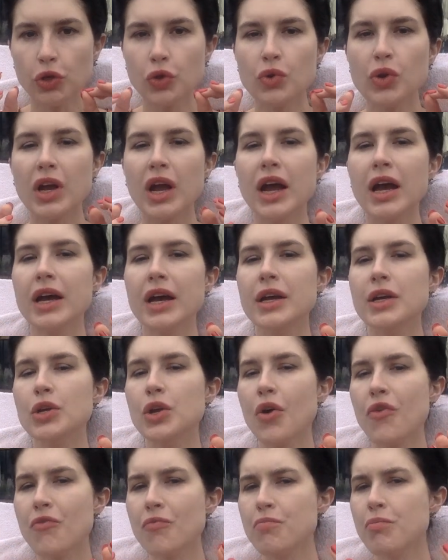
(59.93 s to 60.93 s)
You kind
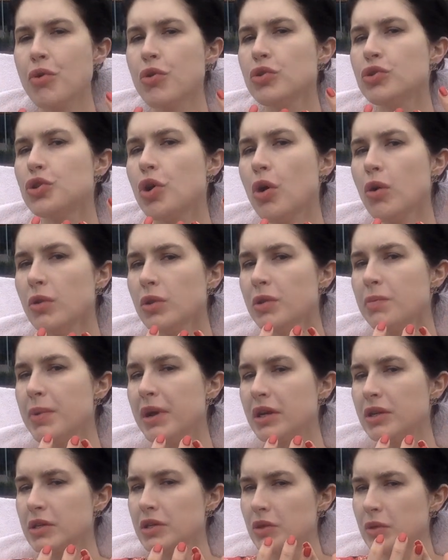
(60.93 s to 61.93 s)
of push all the
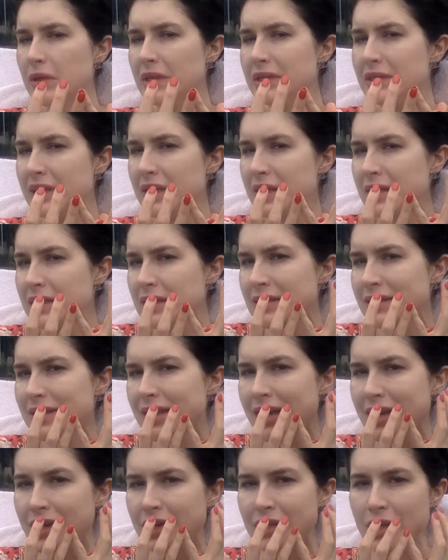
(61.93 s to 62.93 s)
bacteria
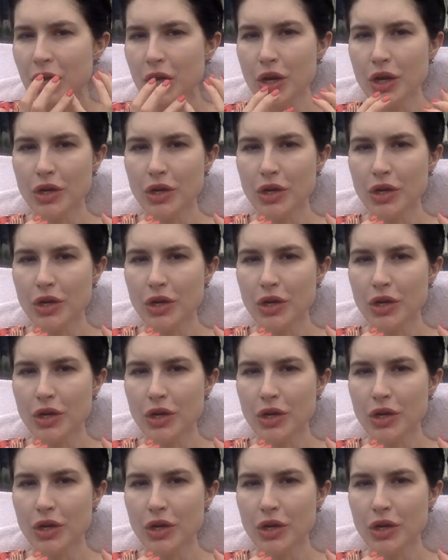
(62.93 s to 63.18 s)
inside.